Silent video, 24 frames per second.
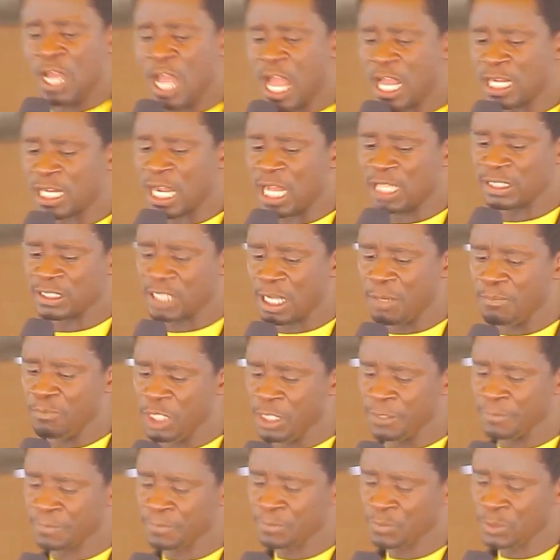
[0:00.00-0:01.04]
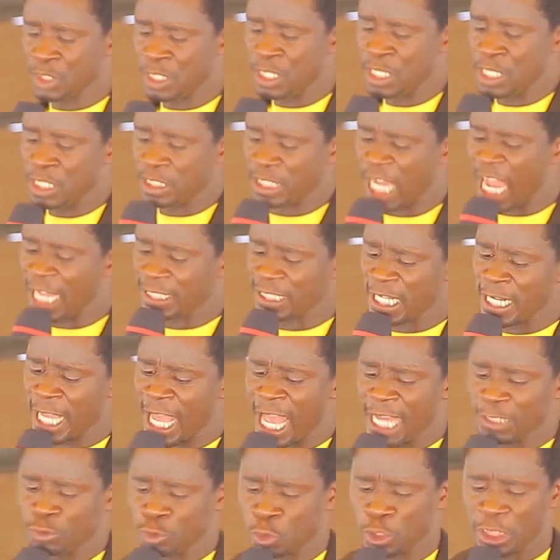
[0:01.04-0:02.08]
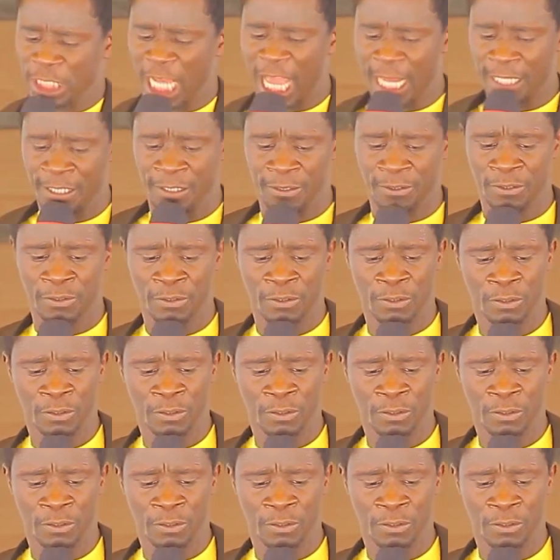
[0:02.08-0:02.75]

I can send be 13:8-10.